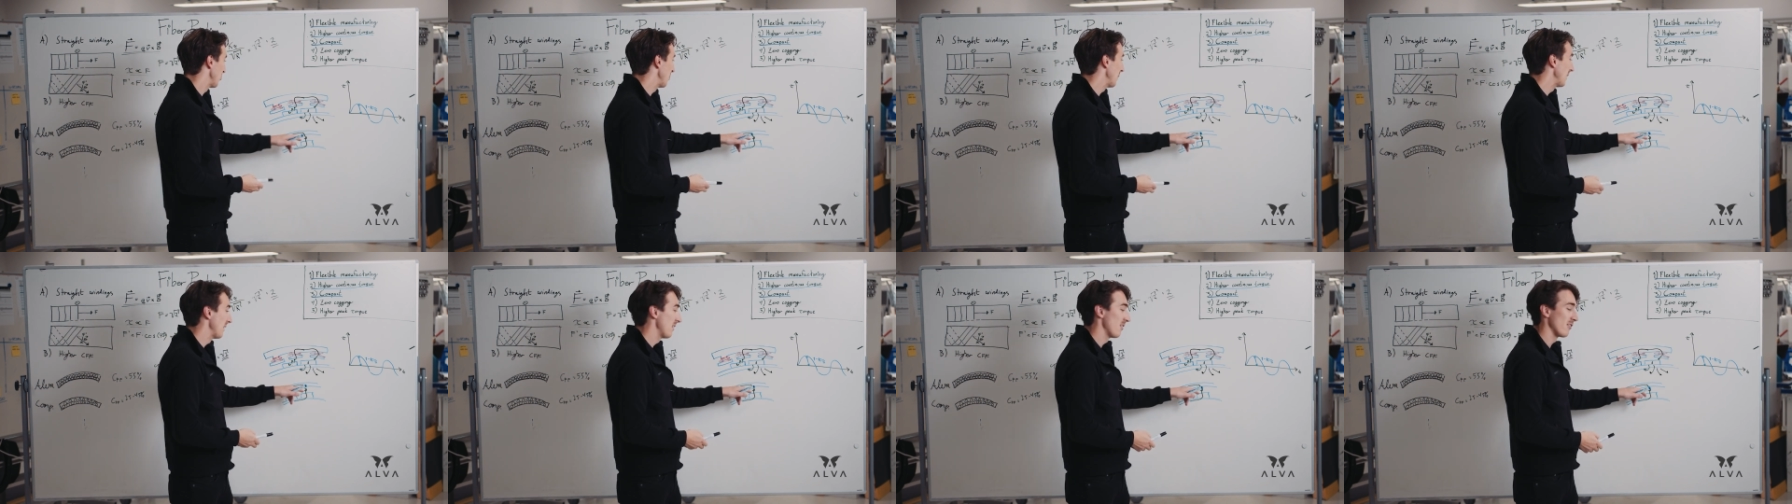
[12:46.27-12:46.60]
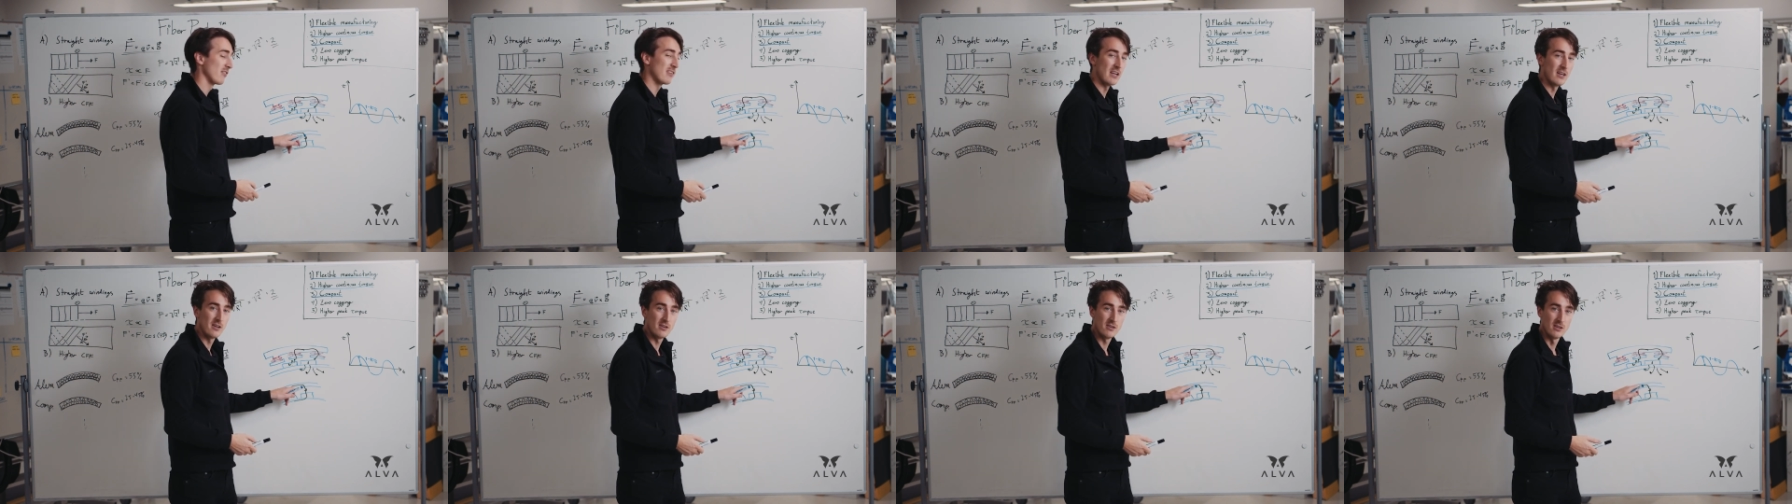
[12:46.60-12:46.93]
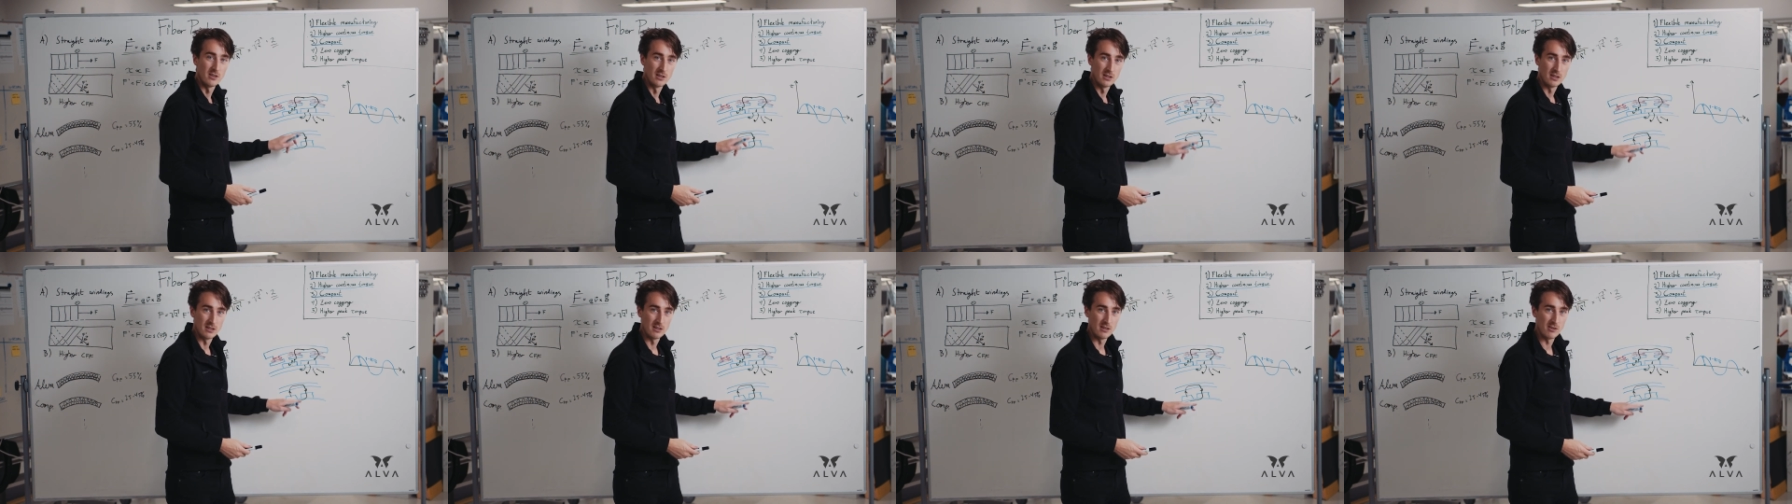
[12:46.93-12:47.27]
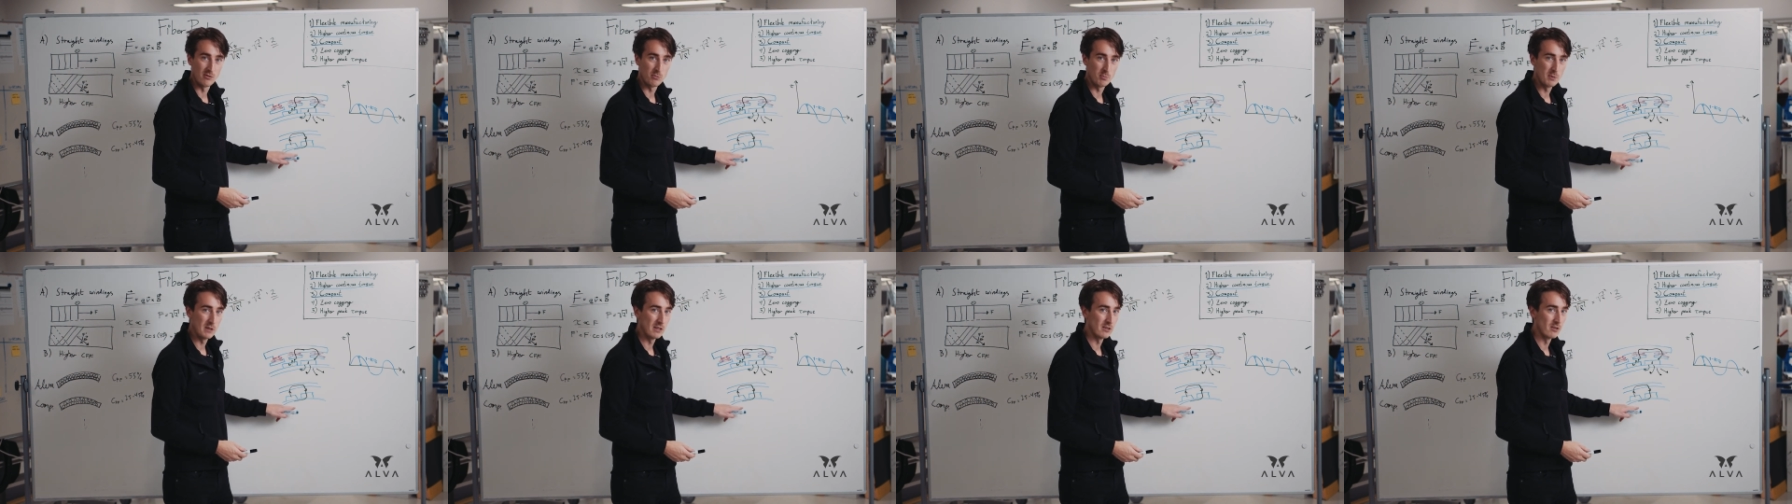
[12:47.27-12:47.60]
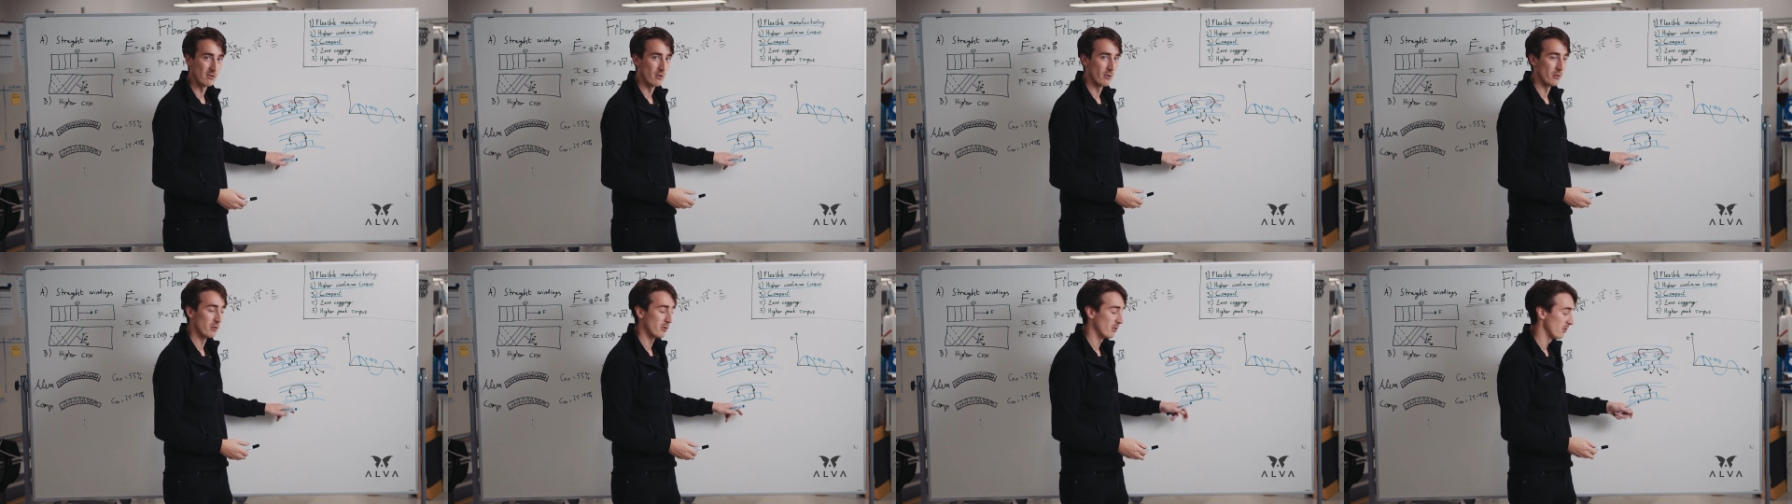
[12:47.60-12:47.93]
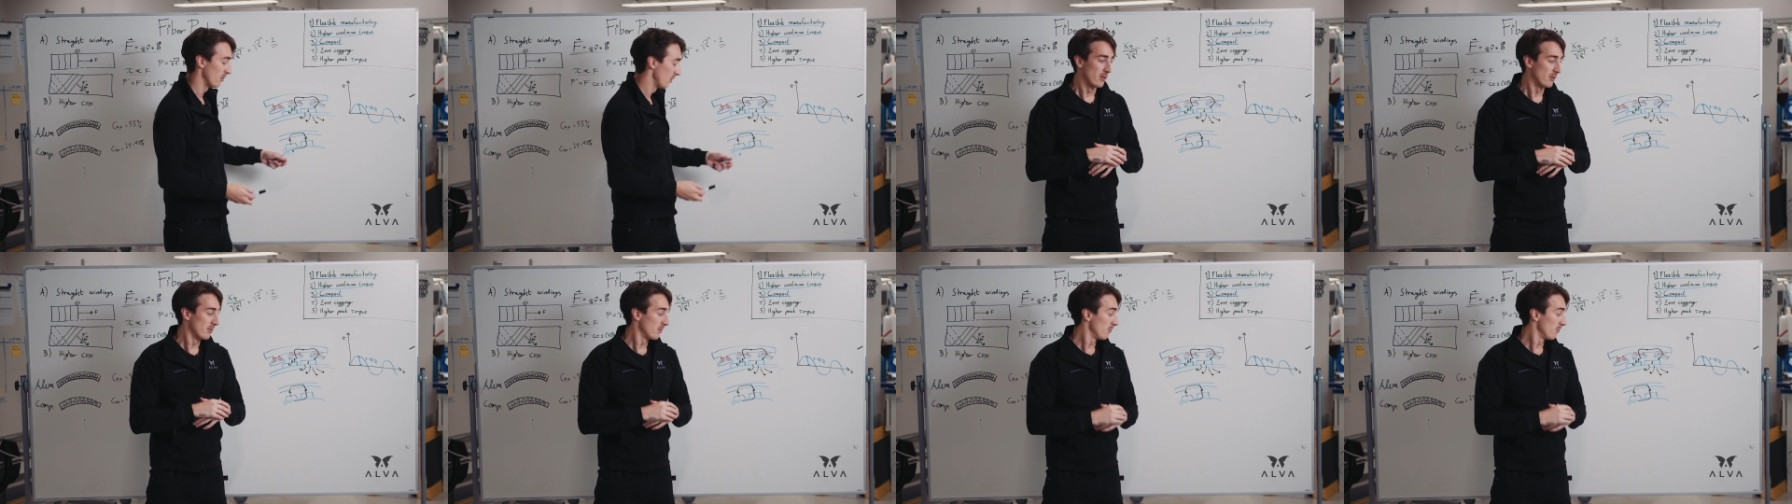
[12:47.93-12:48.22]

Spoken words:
being the stator, this being the rotor.